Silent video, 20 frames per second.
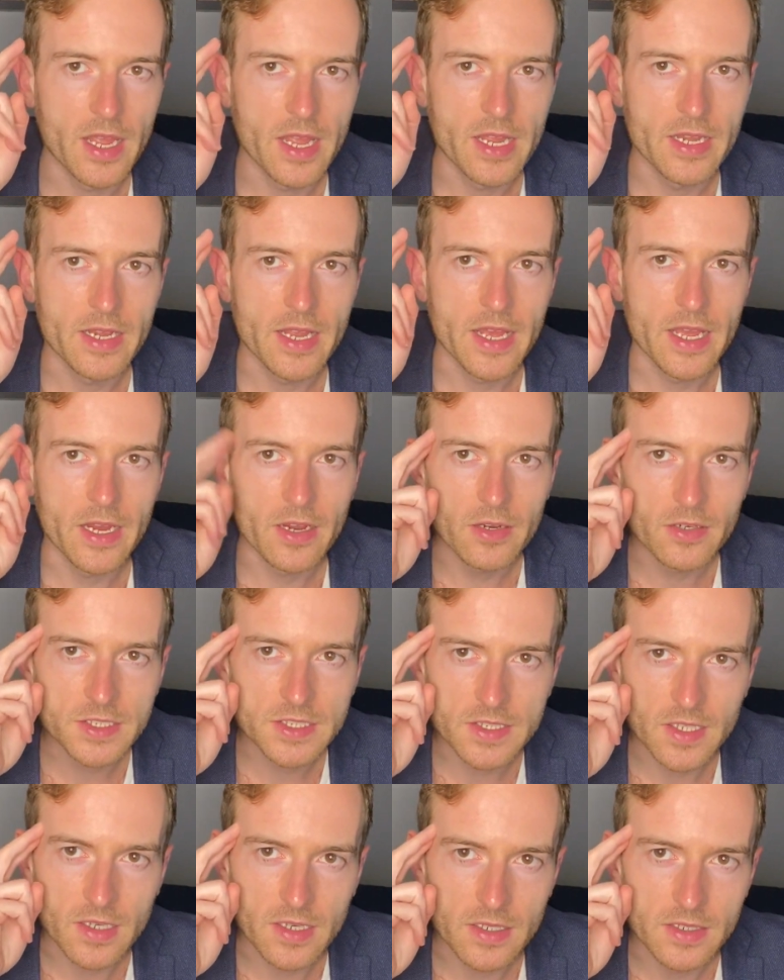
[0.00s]
And air
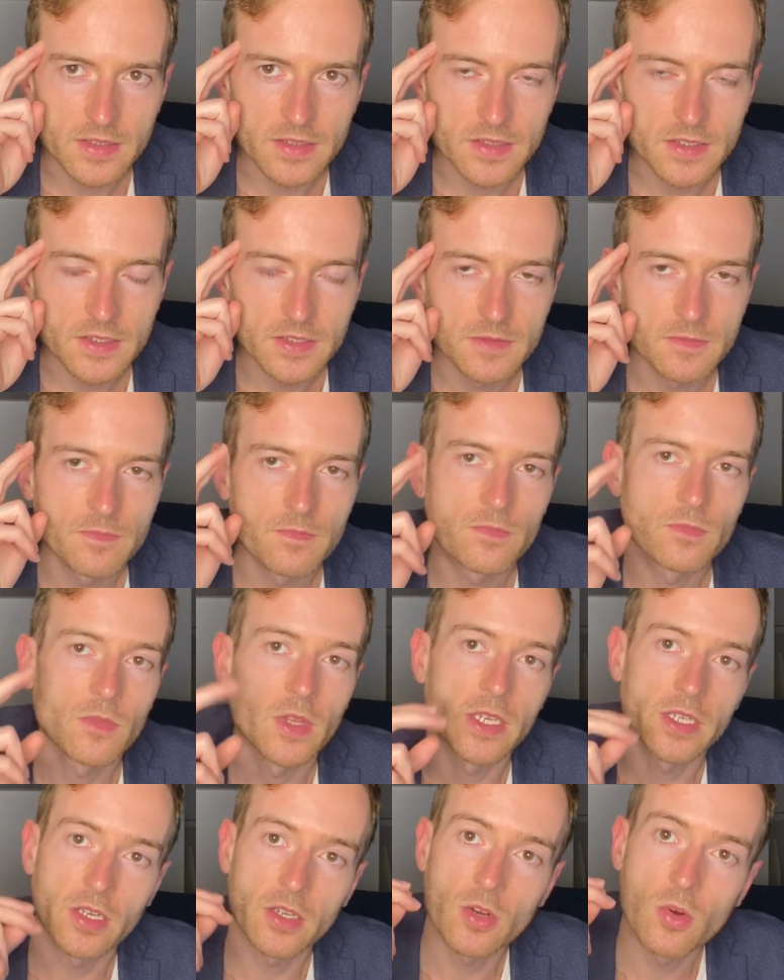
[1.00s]
signs,
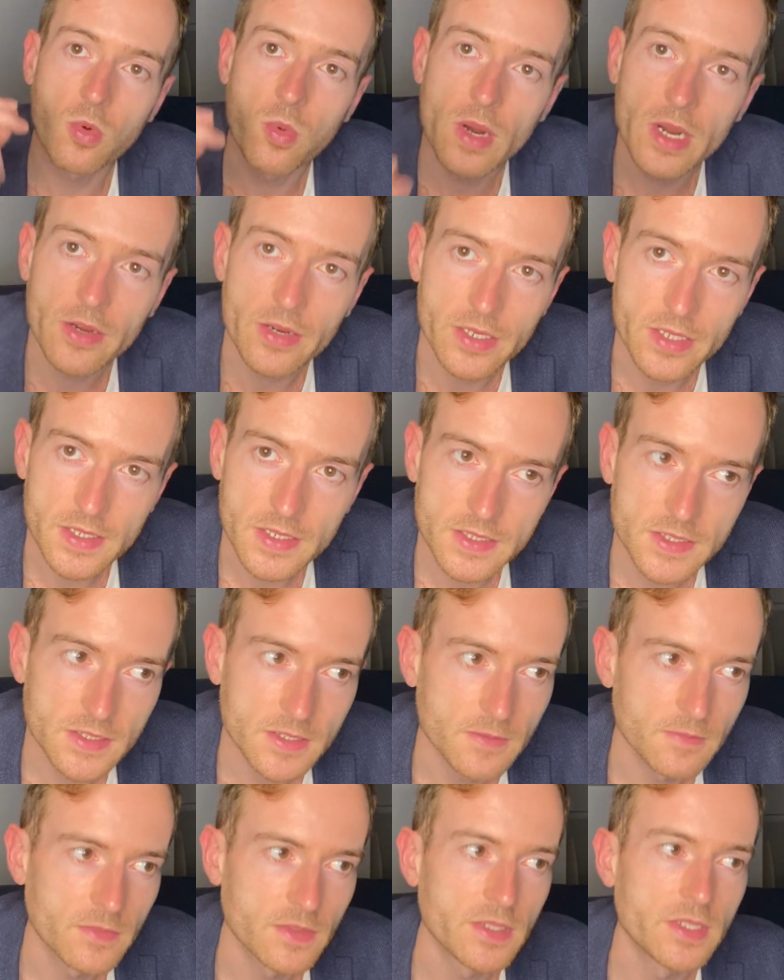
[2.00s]
like
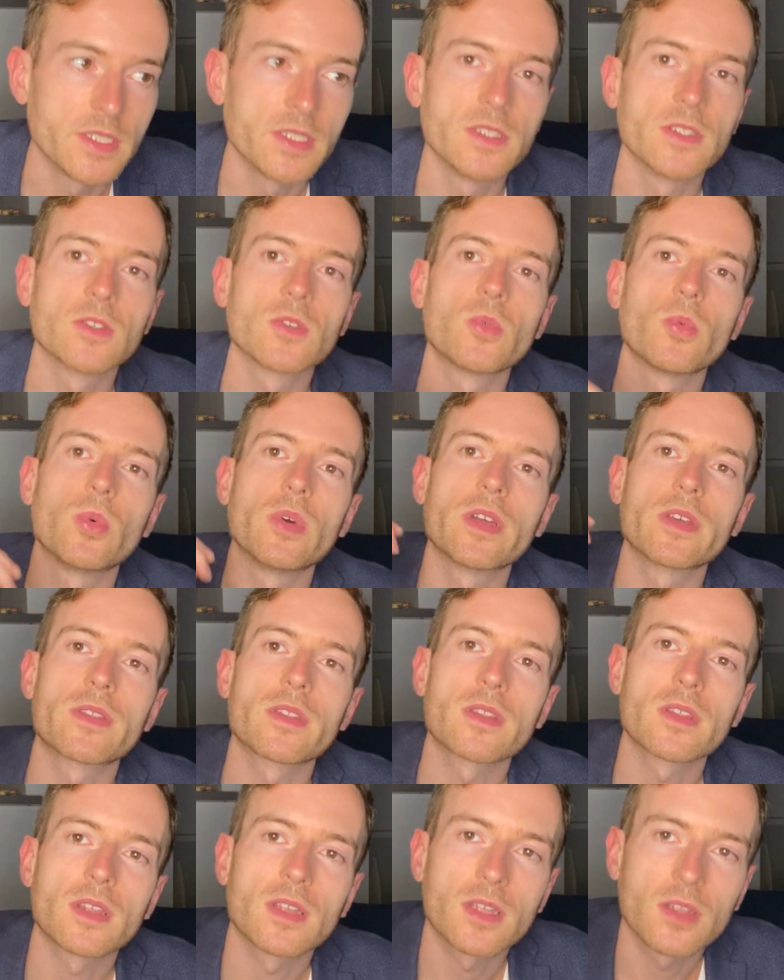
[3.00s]
Aquarius, deal with
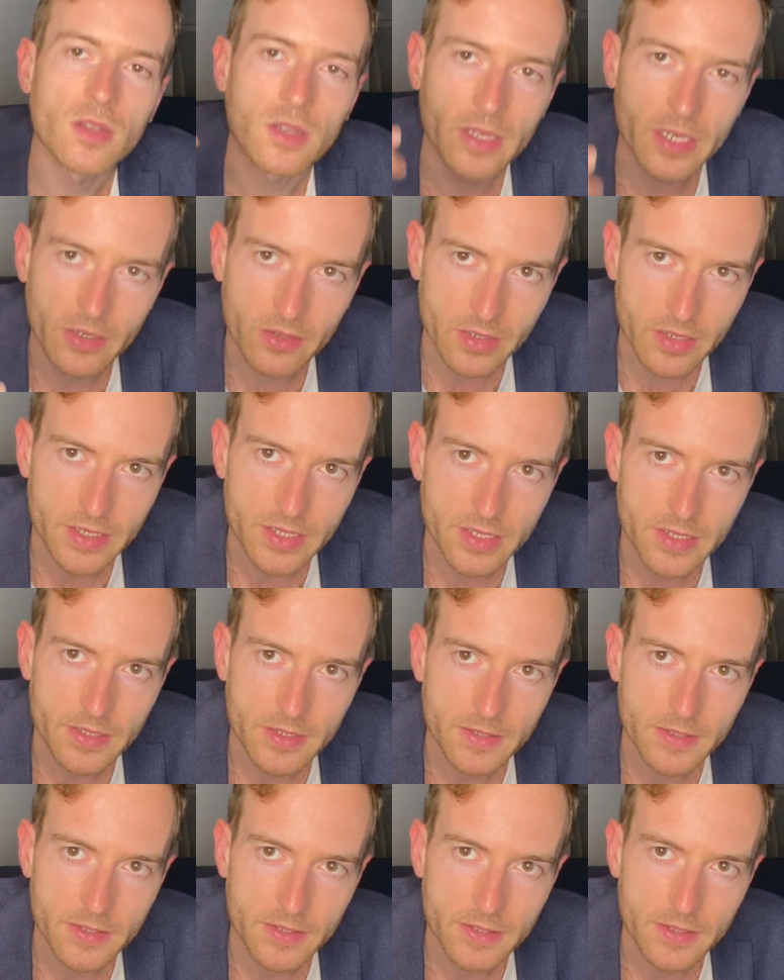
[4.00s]
clarity.